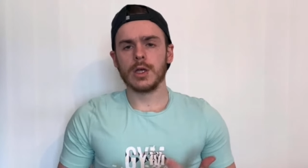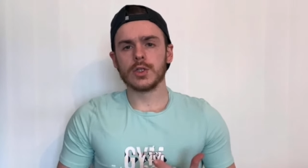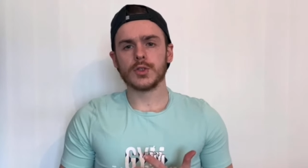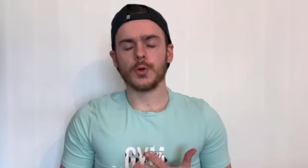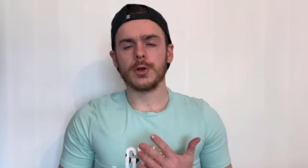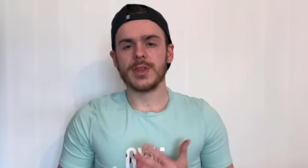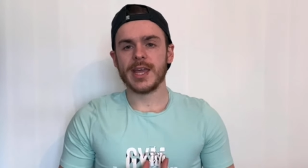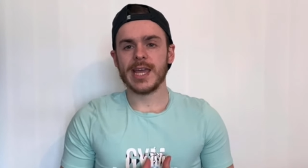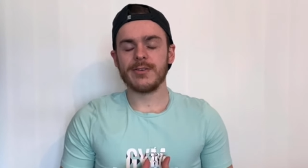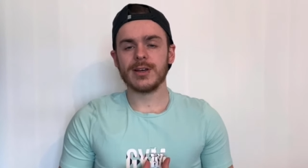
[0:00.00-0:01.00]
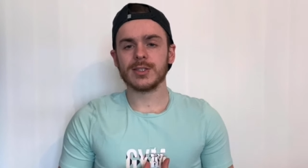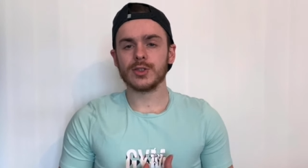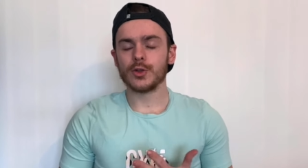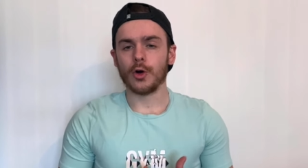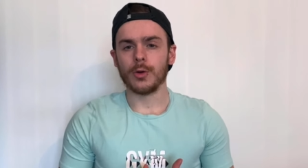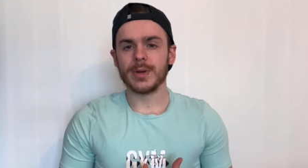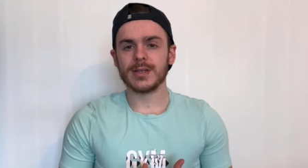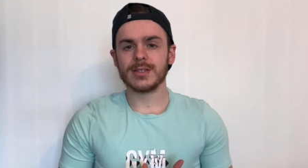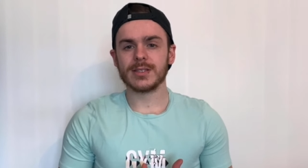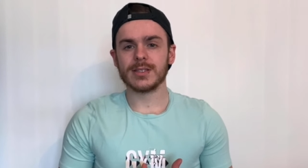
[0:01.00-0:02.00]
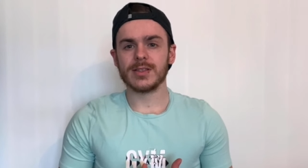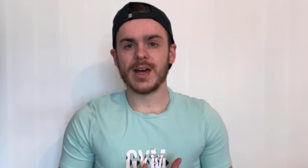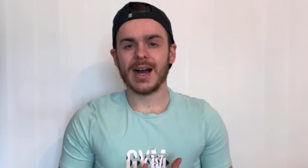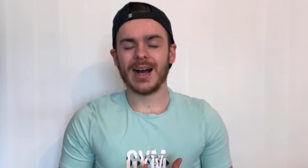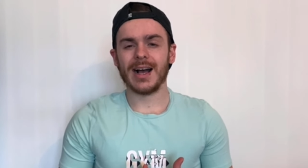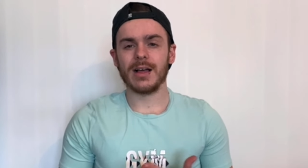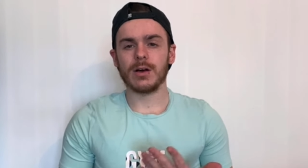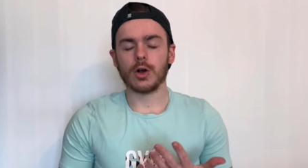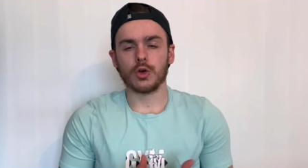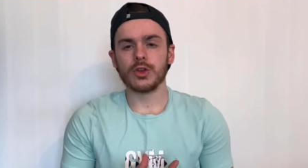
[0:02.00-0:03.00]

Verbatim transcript: So the areas and topics that are going